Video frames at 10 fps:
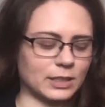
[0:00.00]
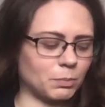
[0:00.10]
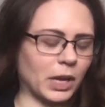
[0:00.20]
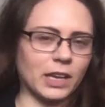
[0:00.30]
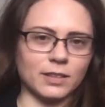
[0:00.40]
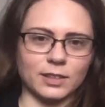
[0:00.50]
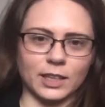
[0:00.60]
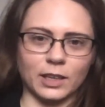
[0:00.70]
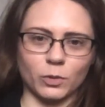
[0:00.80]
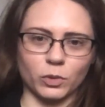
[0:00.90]
bent
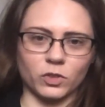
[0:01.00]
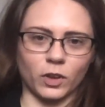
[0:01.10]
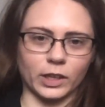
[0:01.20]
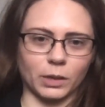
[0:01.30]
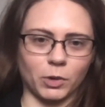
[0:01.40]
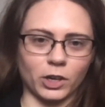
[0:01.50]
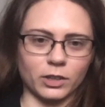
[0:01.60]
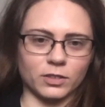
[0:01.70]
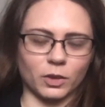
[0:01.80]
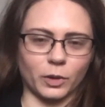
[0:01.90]
and was falling
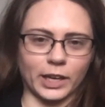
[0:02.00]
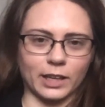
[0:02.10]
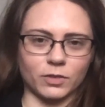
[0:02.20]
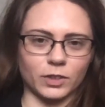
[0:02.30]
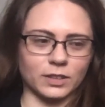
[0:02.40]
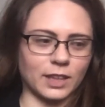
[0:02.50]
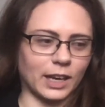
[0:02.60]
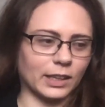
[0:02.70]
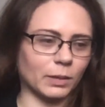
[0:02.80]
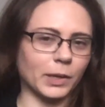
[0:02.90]
apart, so I had to fix that
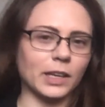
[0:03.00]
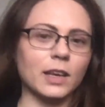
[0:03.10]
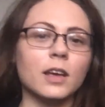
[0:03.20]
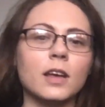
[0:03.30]
a little bit.